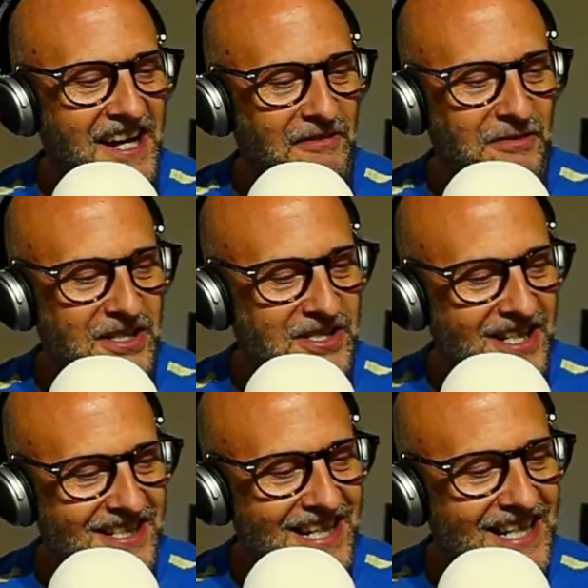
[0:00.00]
Rich
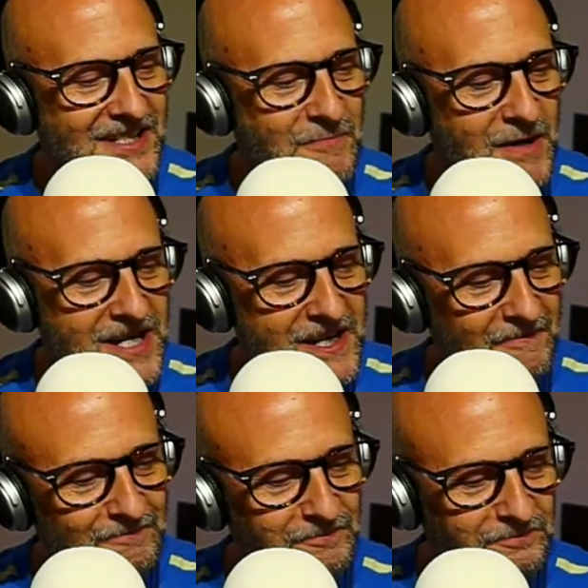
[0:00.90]
says, it is me.
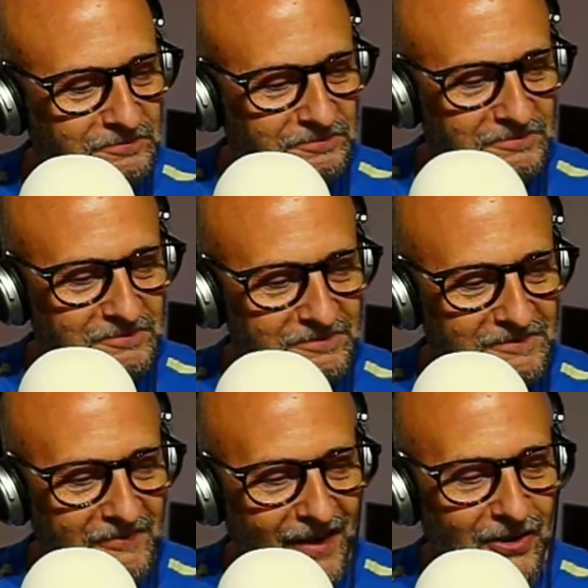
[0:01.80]

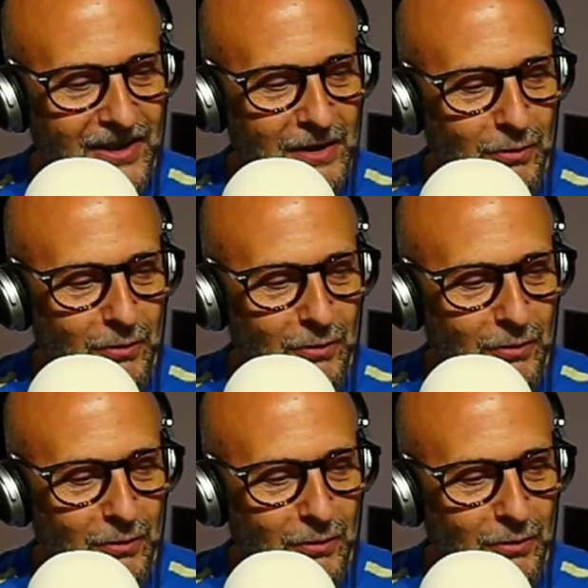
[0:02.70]
Okay,